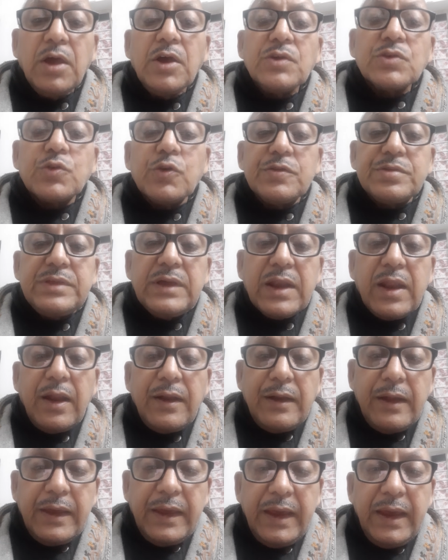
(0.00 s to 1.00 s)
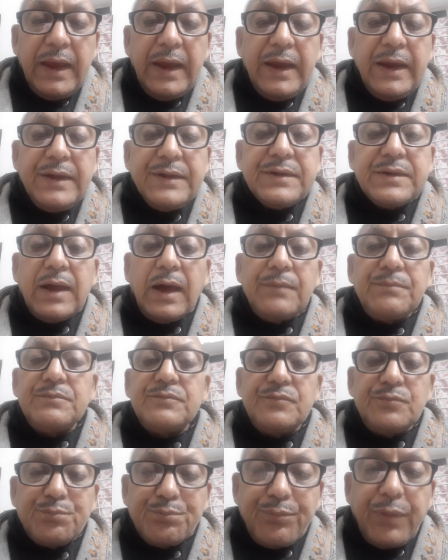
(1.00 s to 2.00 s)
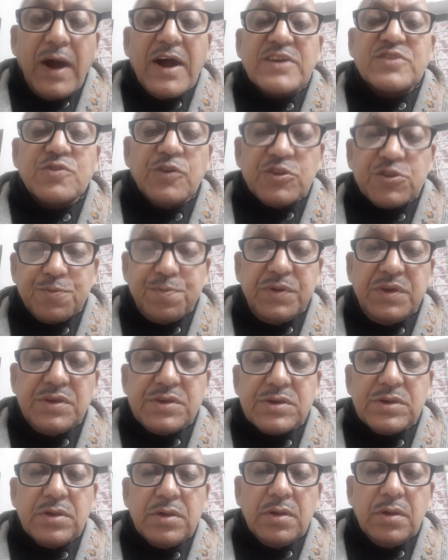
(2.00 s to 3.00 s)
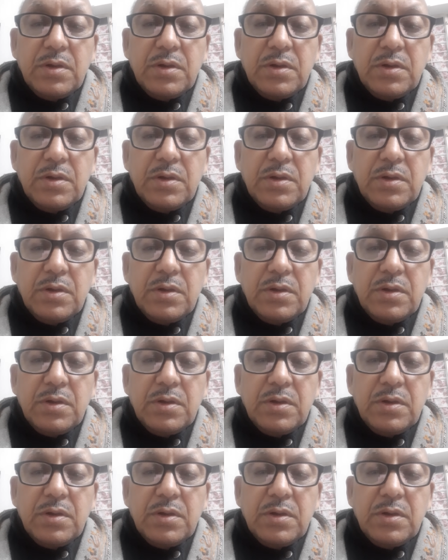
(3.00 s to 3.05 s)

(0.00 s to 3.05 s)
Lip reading: So there are eight parts of speech,